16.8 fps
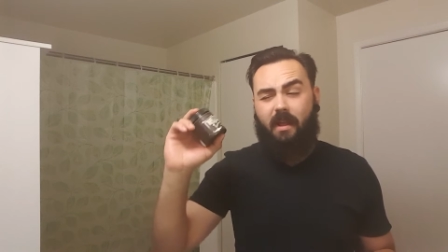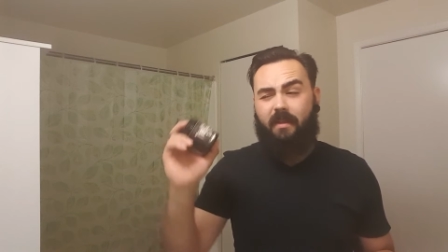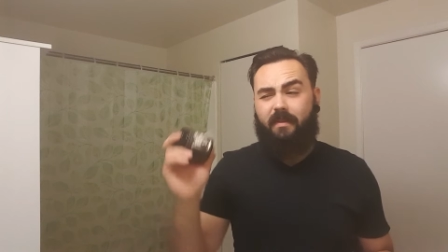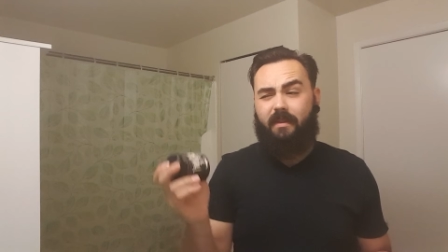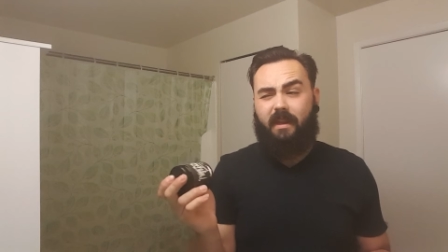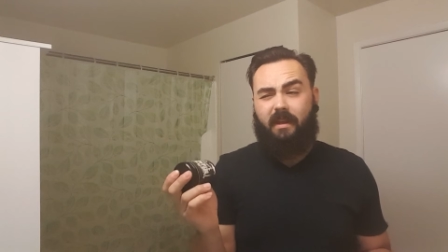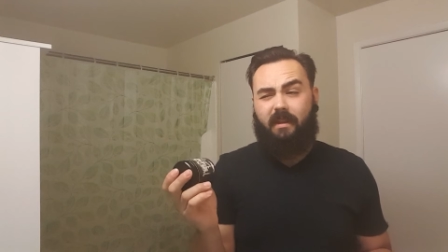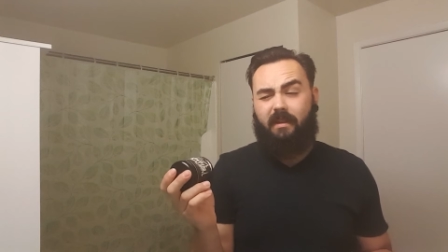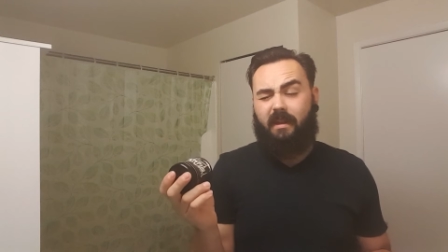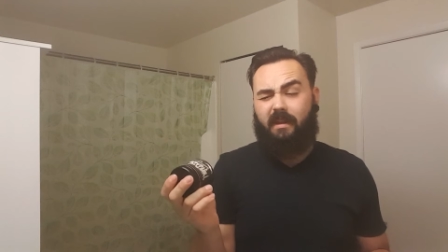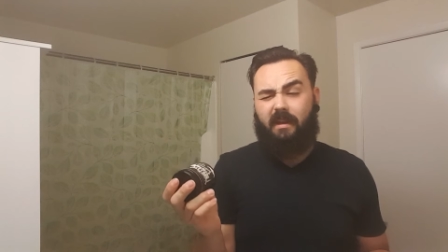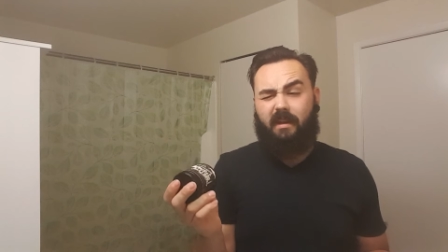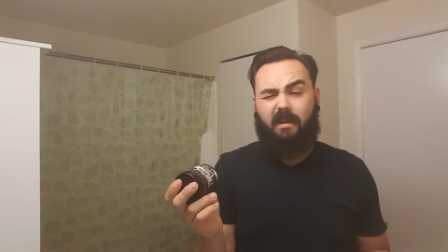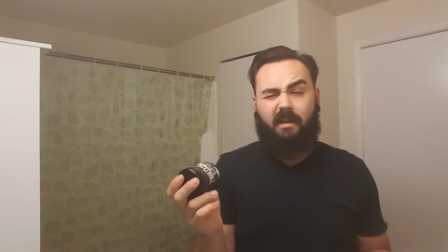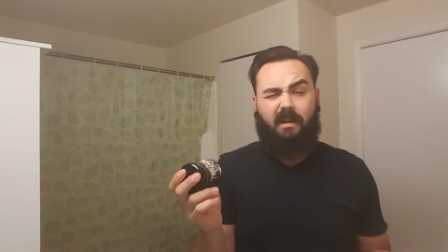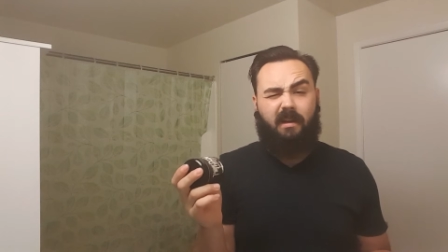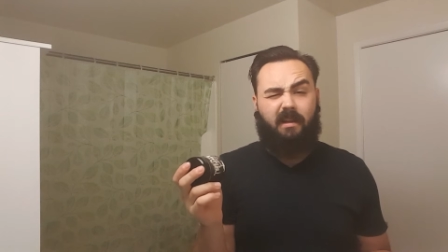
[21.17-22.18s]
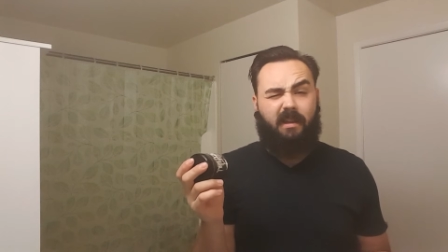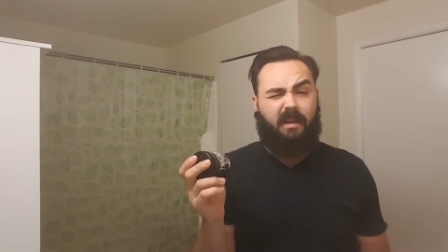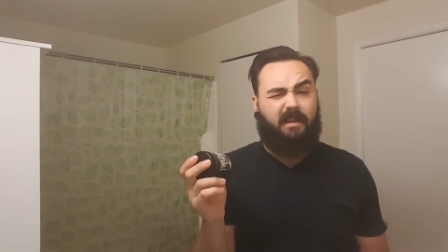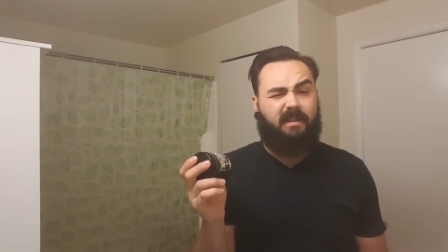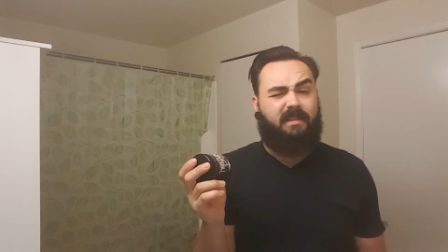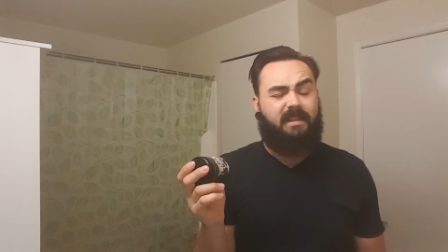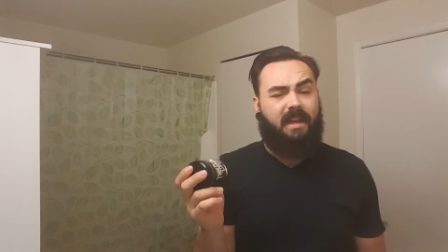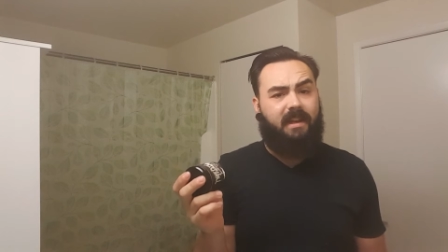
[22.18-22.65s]
They did
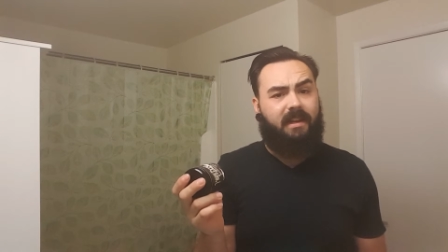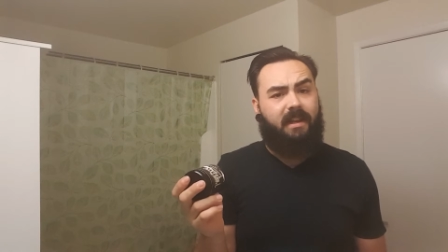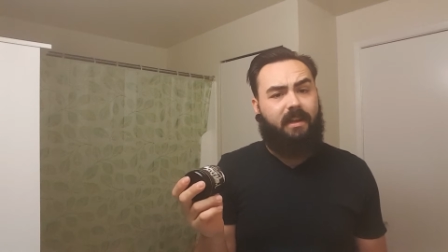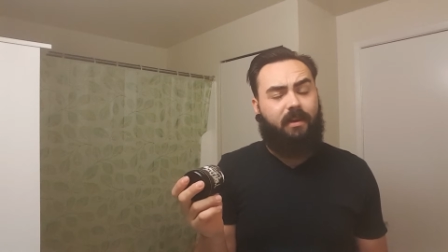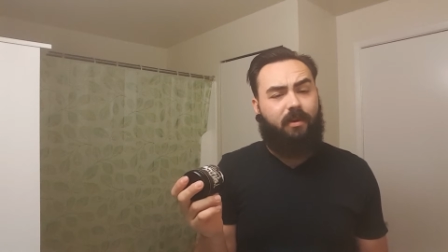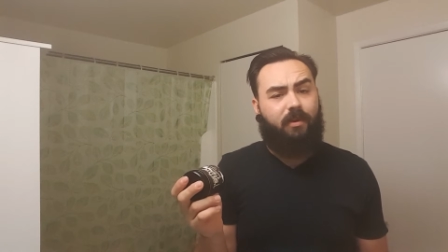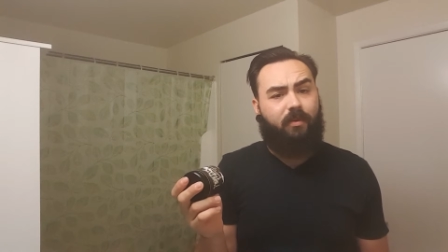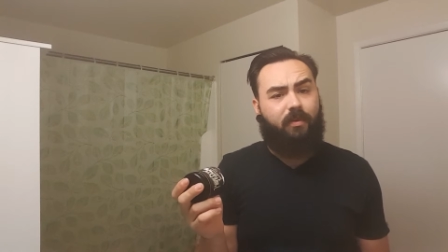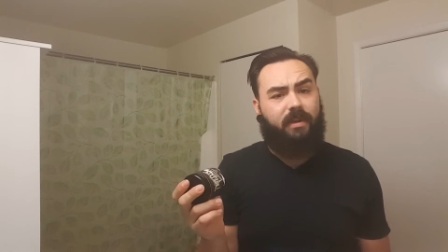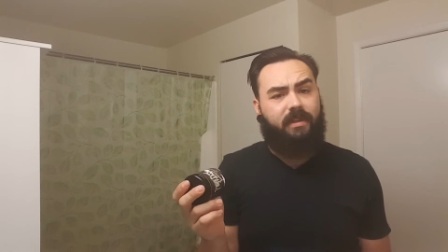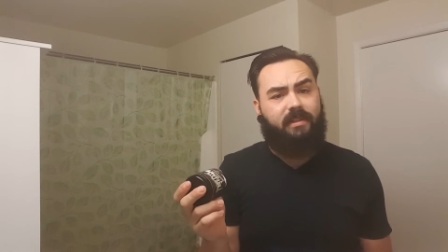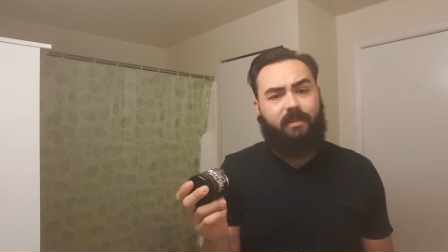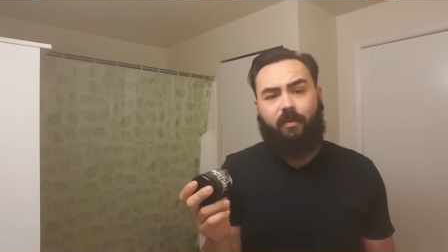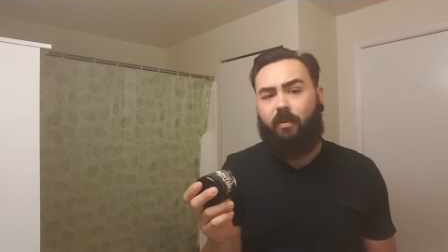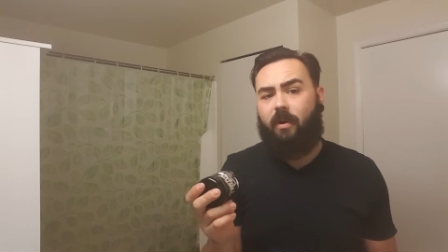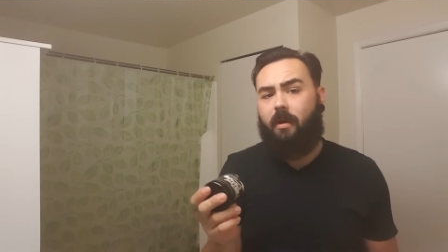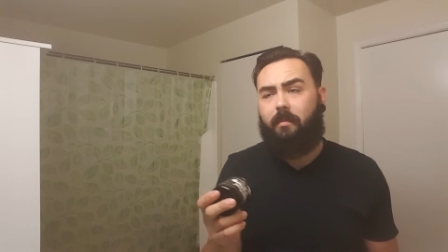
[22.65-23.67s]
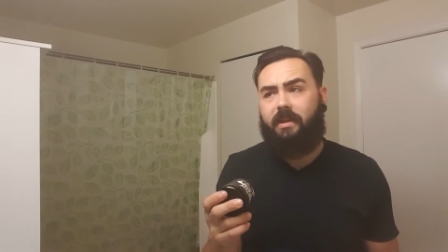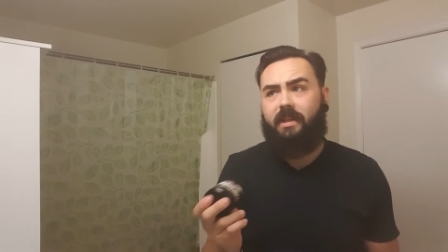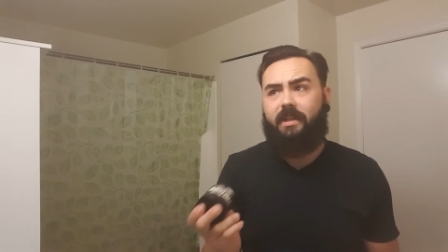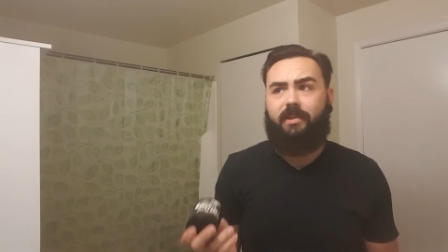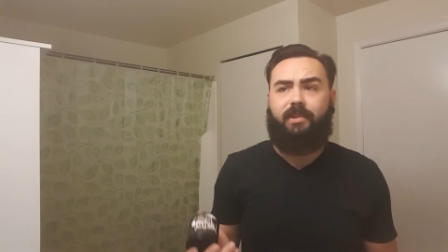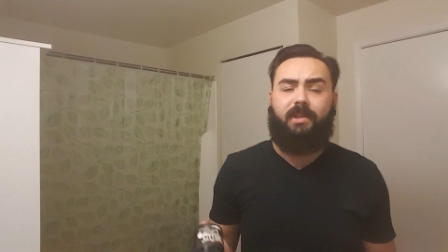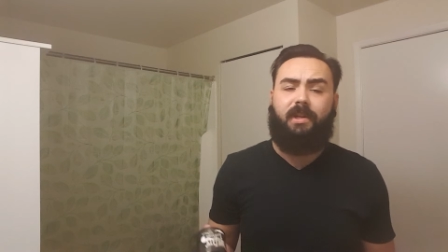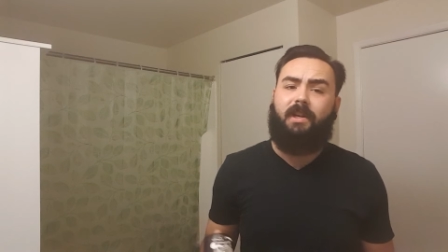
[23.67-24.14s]
a San Diego Grease and Grub
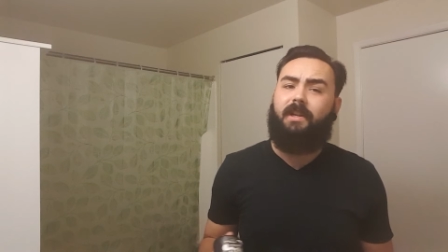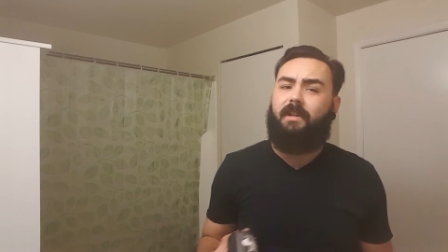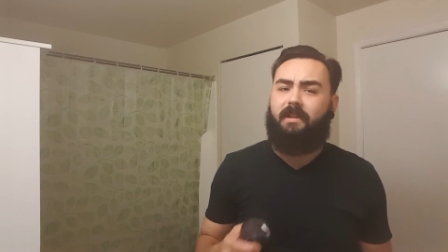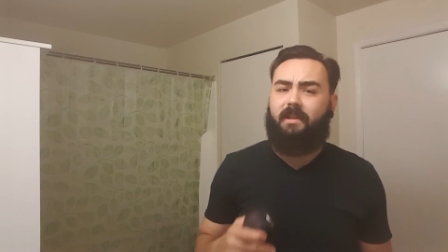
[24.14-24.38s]
edition,